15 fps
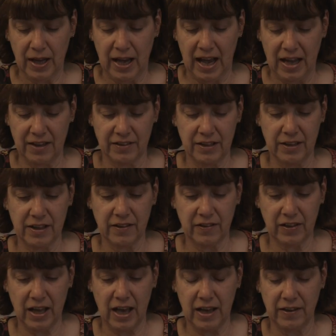And in this
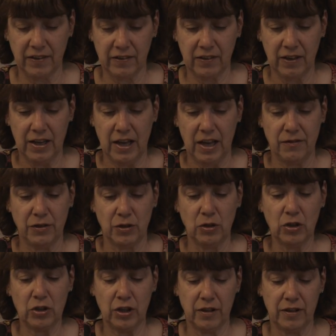case, if you
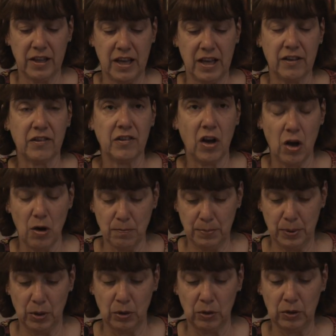look at the
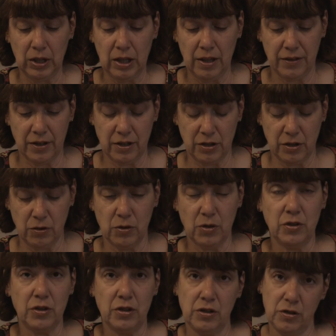example that
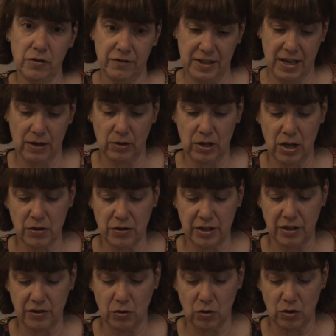you've
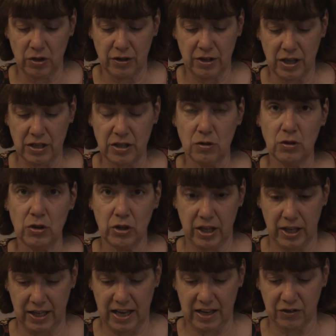downloaded or that you're
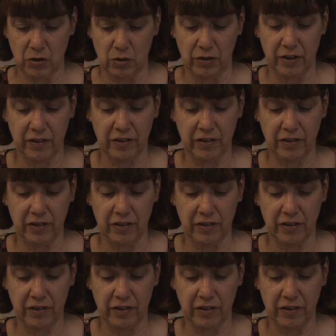looking at on the